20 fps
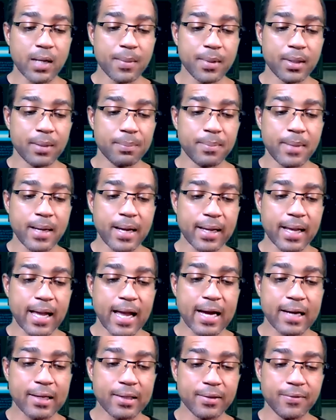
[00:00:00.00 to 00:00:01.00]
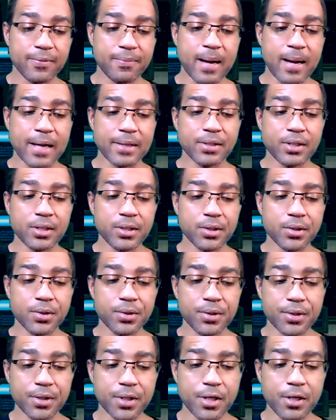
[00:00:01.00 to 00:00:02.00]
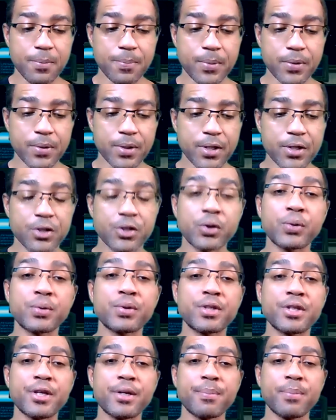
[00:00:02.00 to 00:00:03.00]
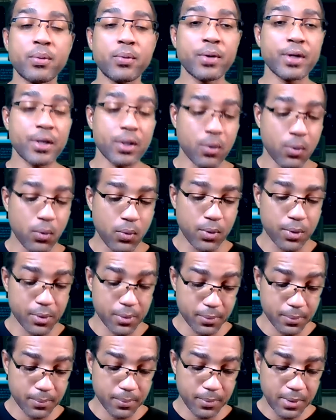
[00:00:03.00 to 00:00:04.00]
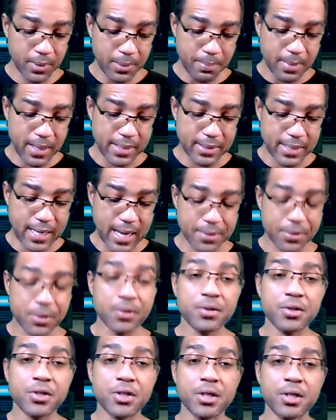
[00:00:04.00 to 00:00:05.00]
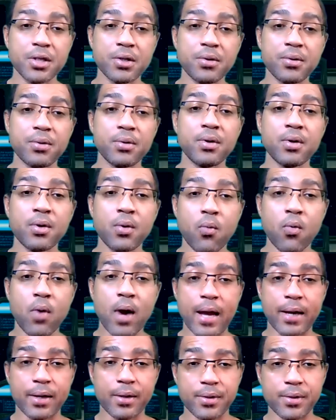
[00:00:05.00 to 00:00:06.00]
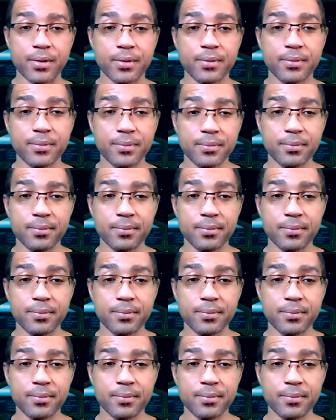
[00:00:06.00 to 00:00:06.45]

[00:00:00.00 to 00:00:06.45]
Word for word: We're coming back out of My Sister's Keeper Is Your Temple in Order by Dr. Jill Wagner.